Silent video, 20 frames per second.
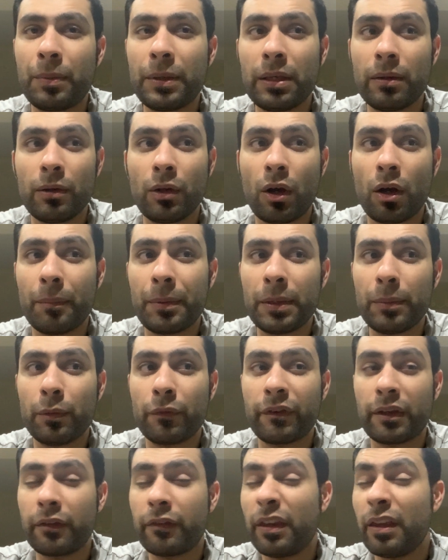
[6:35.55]
a lot of people
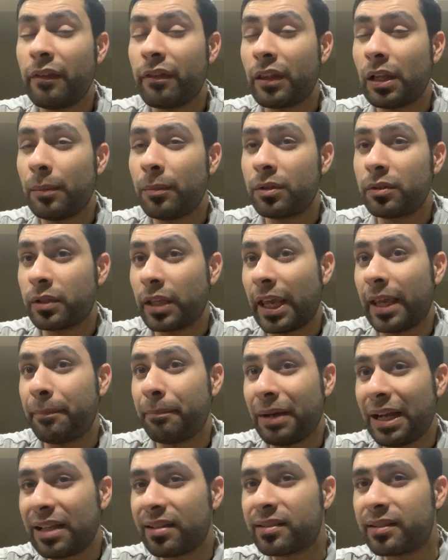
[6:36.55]
think Keith Thurman's getting
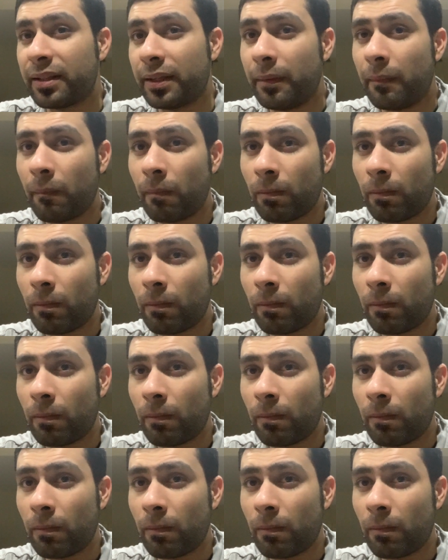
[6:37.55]
past it.